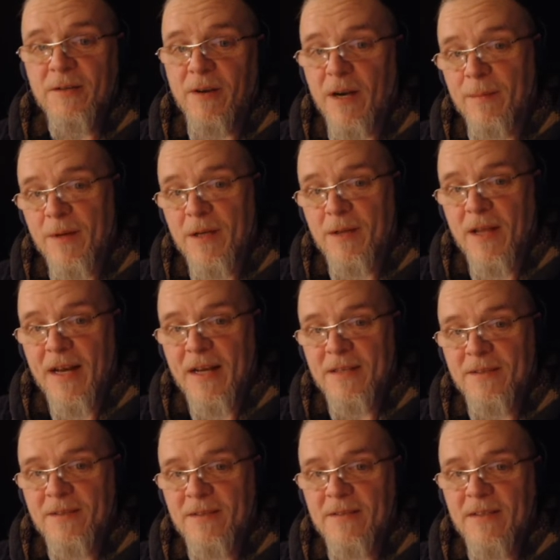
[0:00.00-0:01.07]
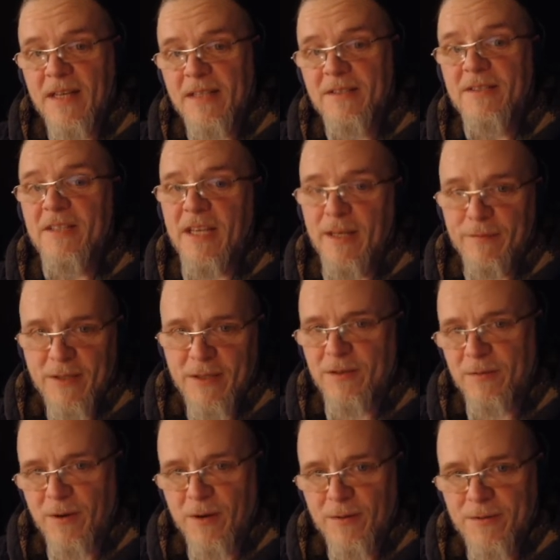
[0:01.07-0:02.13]
armor class and savings
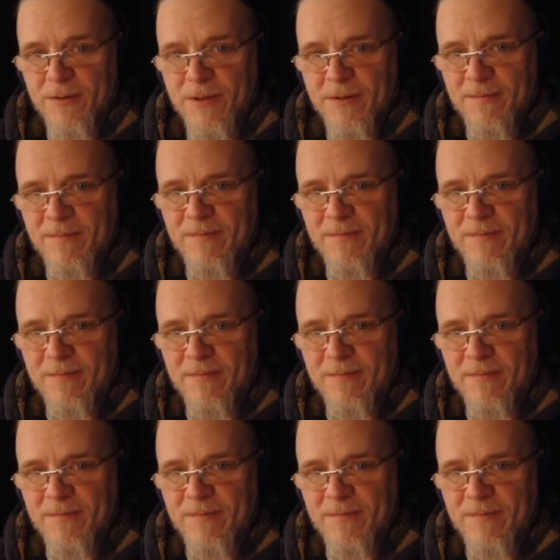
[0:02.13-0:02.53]
throws.